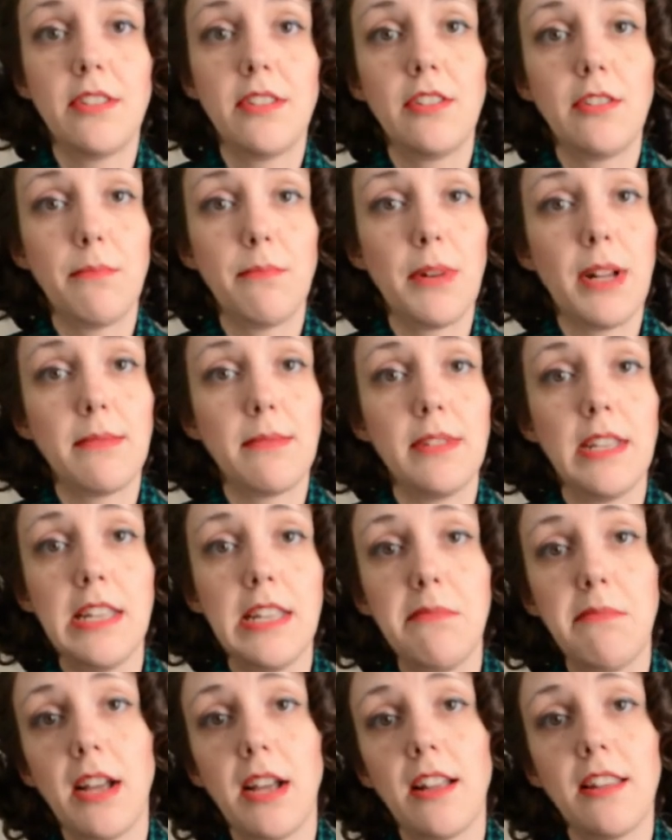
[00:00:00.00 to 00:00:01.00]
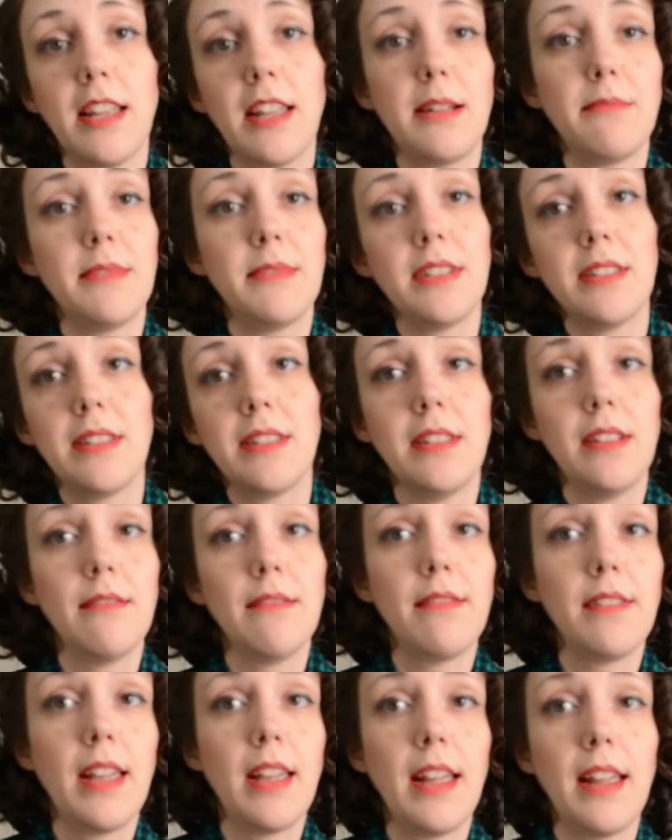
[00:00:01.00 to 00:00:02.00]
You could probably email them and see if
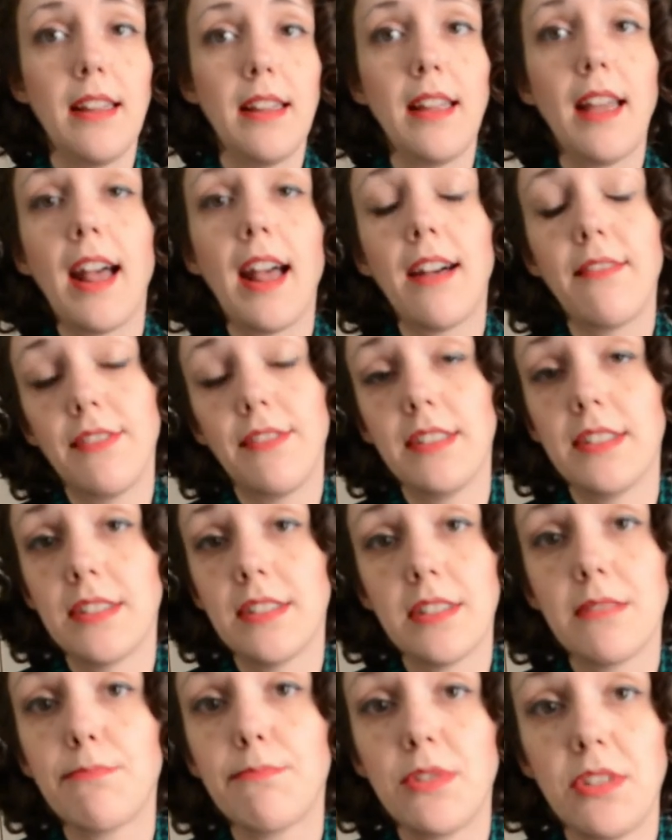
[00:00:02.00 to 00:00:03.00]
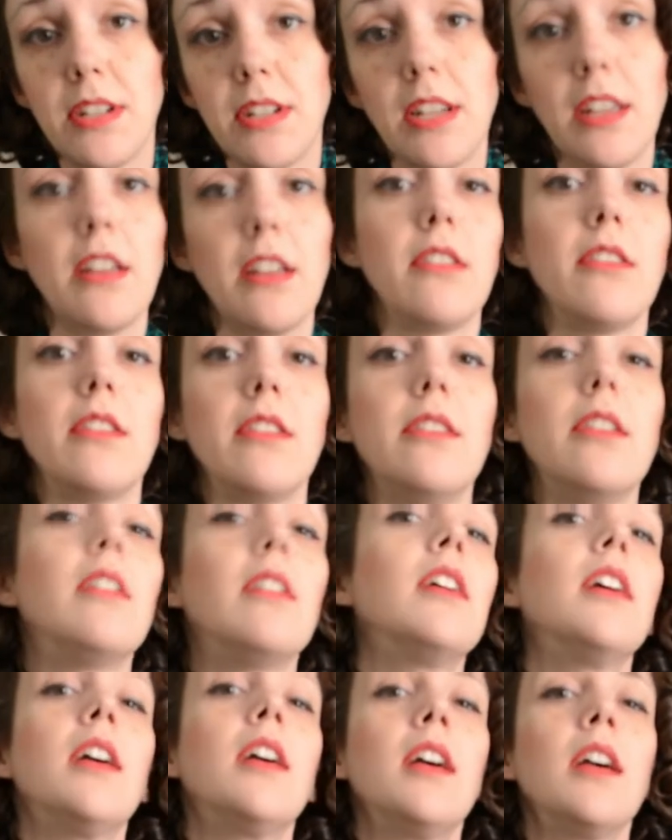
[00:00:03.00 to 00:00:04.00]
they have this particular
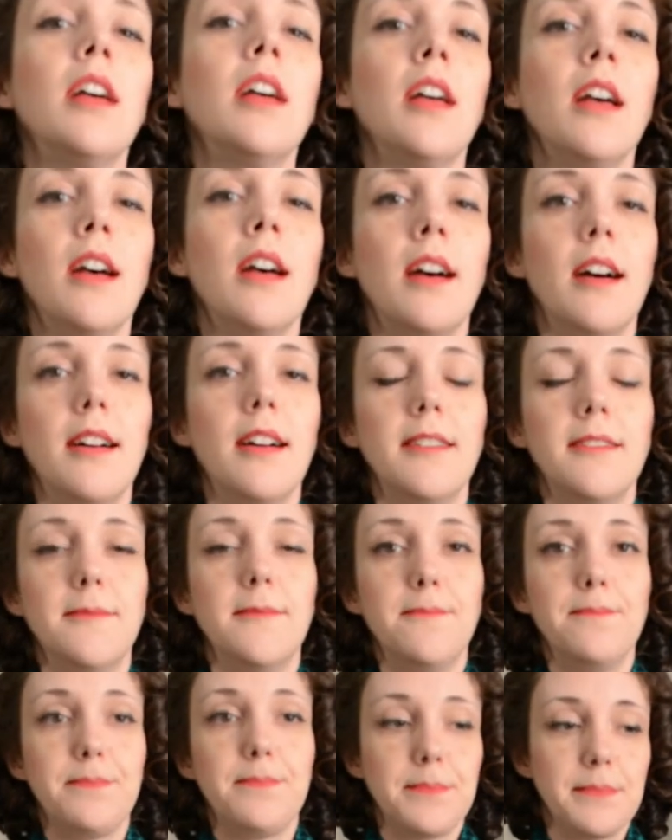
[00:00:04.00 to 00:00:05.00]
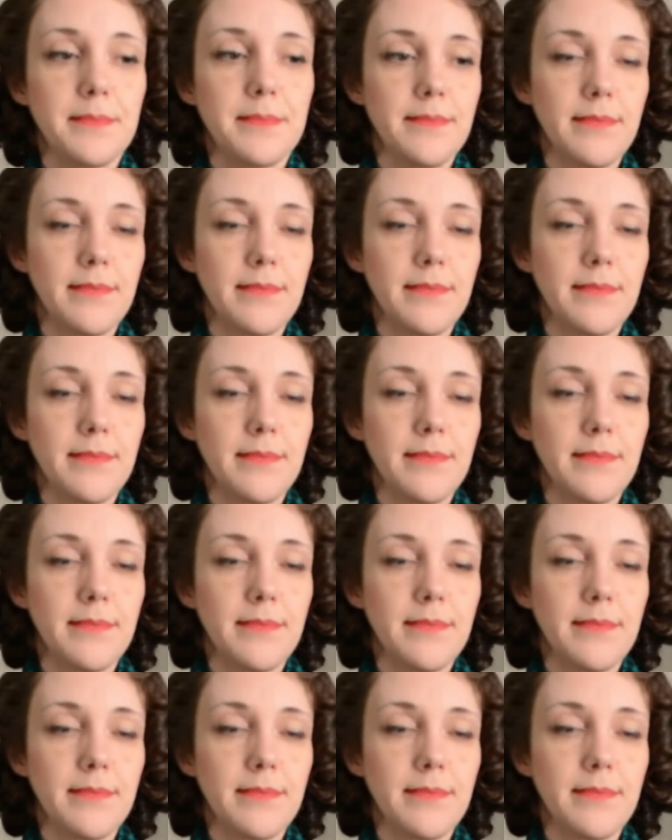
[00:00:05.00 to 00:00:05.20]
um,